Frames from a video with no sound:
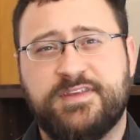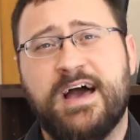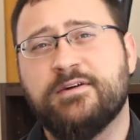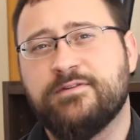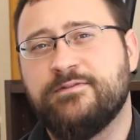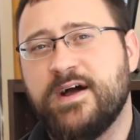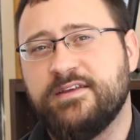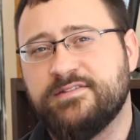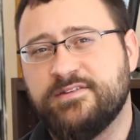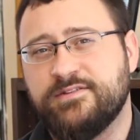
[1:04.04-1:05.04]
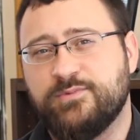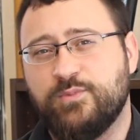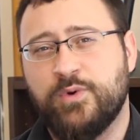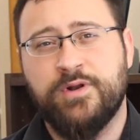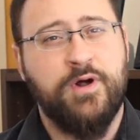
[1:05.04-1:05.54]
sacrifices
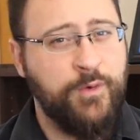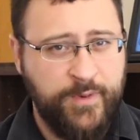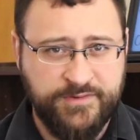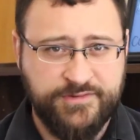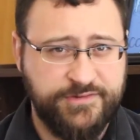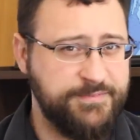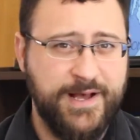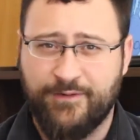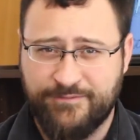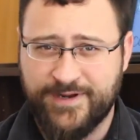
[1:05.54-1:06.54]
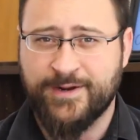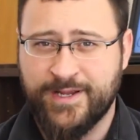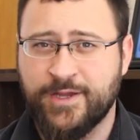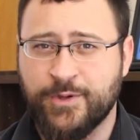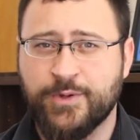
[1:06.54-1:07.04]
wouldn't always smell very
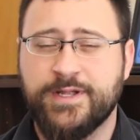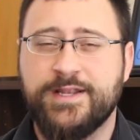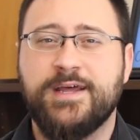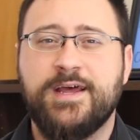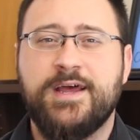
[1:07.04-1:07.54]
good.